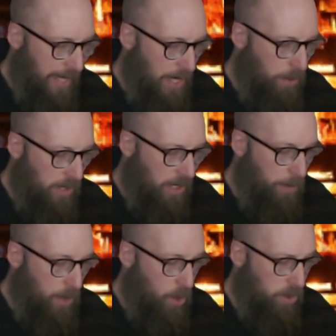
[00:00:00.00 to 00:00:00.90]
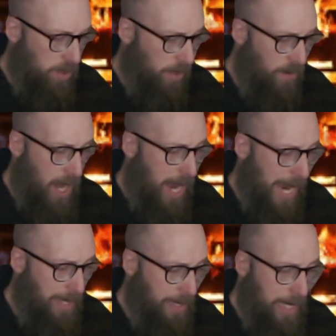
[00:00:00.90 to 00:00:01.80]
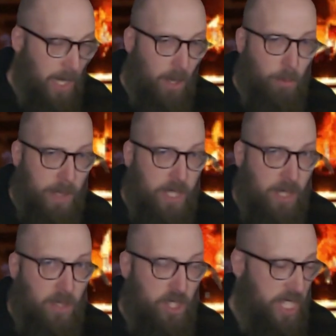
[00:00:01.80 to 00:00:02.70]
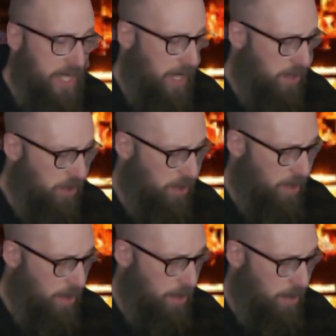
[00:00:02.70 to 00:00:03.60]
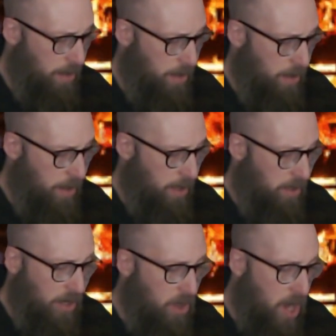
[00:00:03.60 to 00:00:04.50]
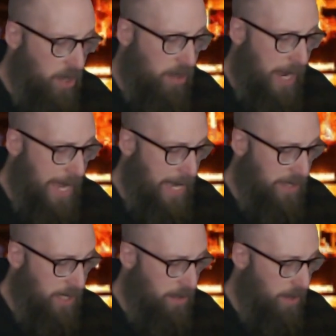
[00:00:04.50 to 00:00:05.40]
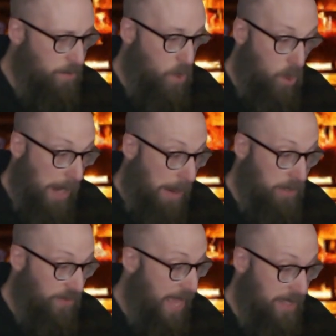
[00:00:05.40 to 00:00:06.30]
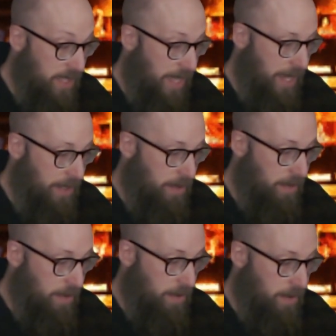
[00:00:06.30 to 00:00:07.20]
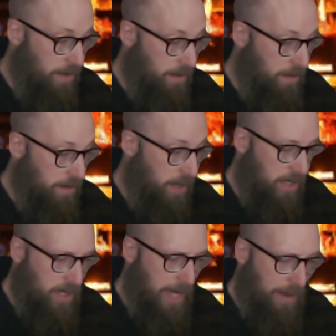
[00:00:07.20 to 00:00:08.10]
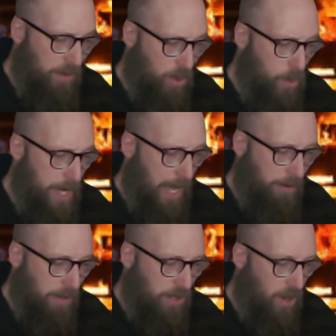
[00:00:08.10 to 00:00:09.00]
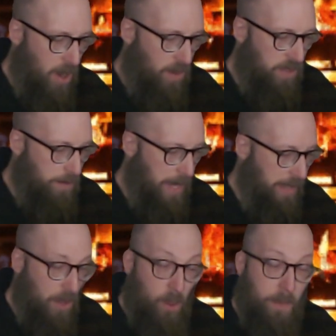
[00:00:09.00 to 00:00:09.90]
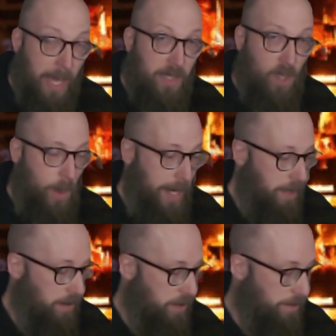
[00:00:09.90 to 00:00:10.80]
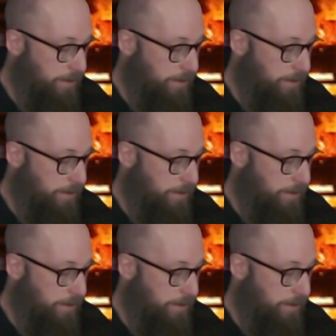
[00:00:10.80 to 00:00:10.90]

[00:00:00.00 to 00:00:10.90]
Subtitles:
he was a composer of highly original genius. The longer I hastened, the more I was fascinated, until after a week I resolved to make the old man's acquaintance.